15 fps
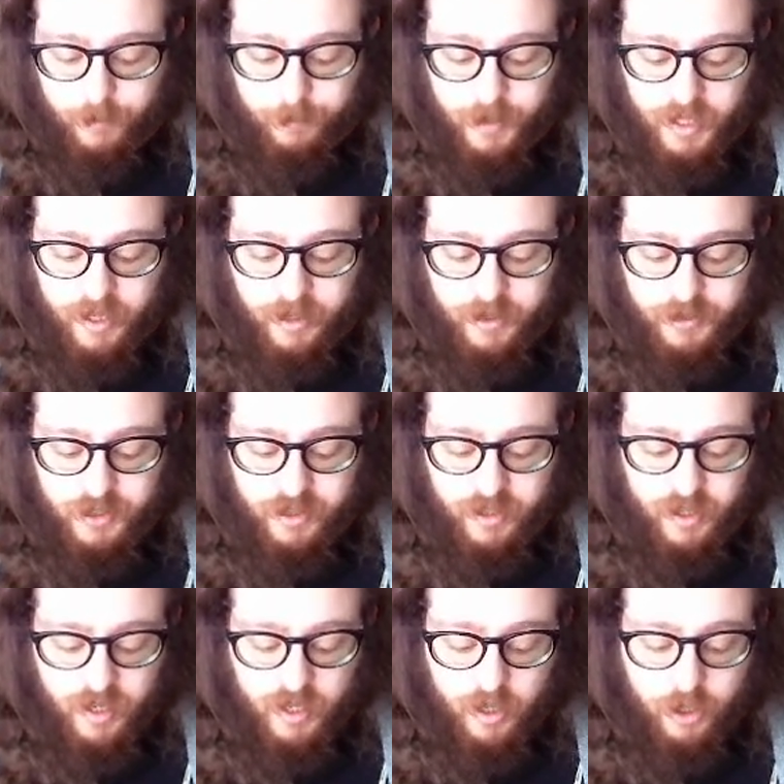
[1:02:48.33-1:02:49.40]
Because
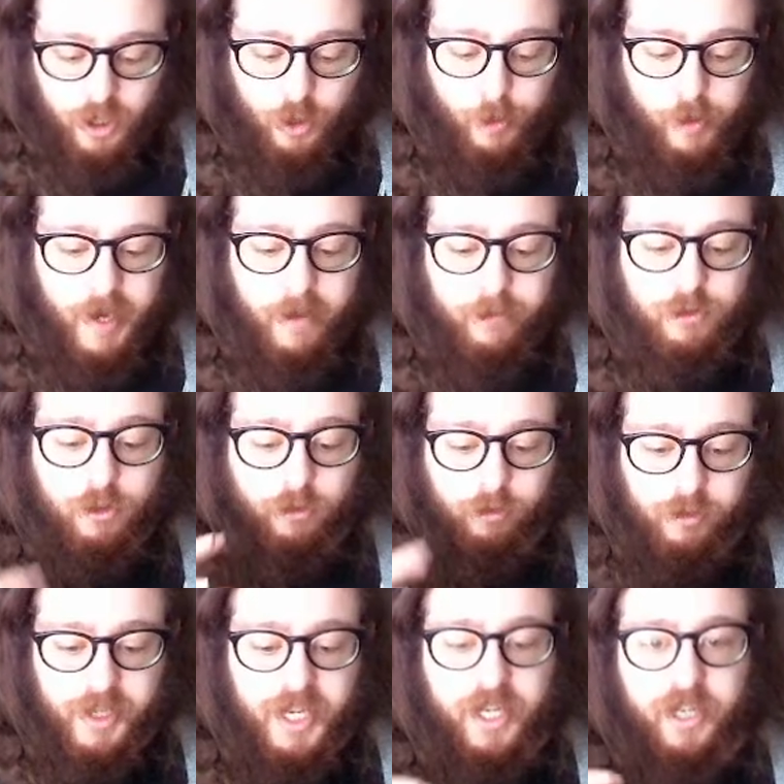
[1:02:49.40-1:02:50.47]
you would have to
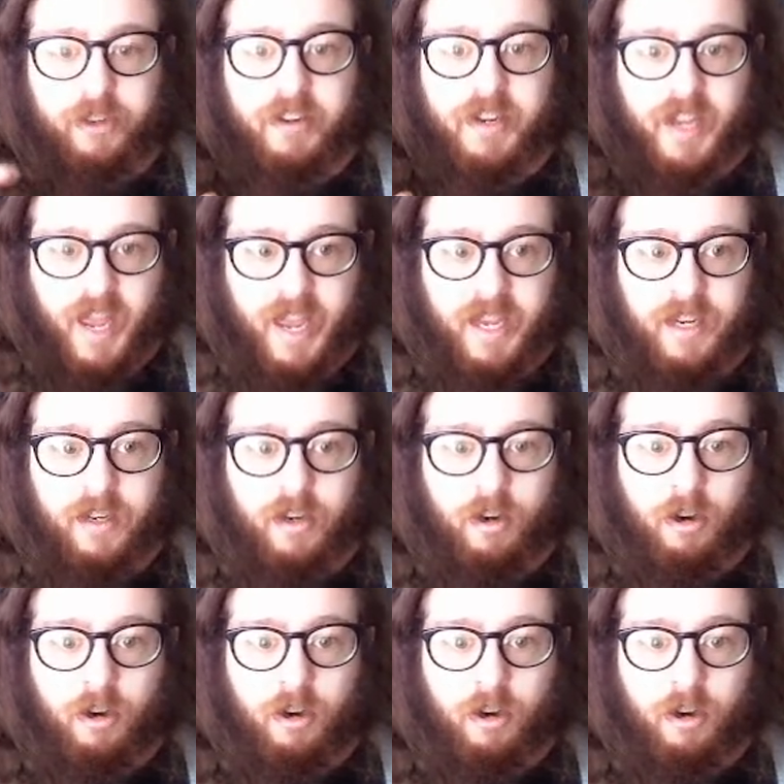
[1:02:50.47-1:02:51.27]
recreate